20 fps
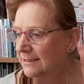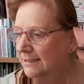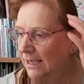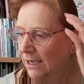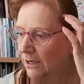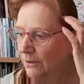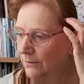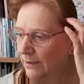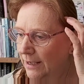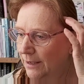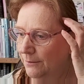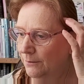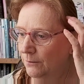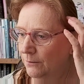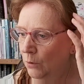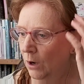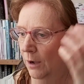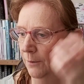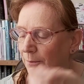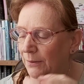so um,
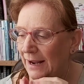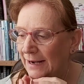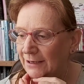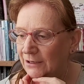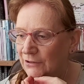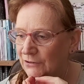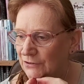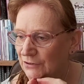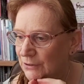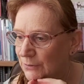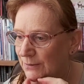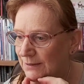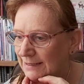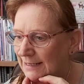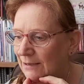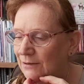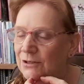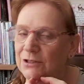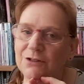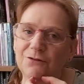what I'm planning on doing
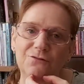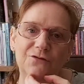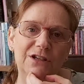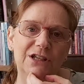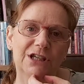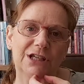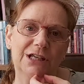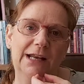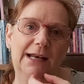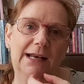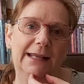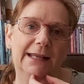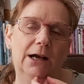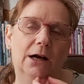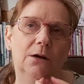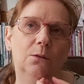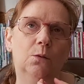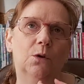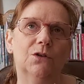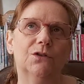now because originally I
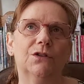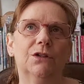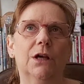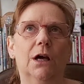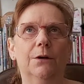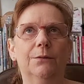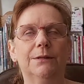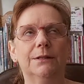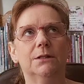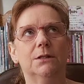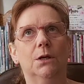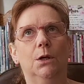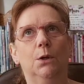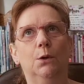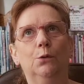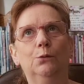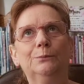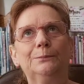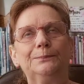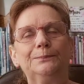was going
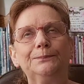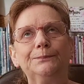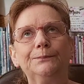to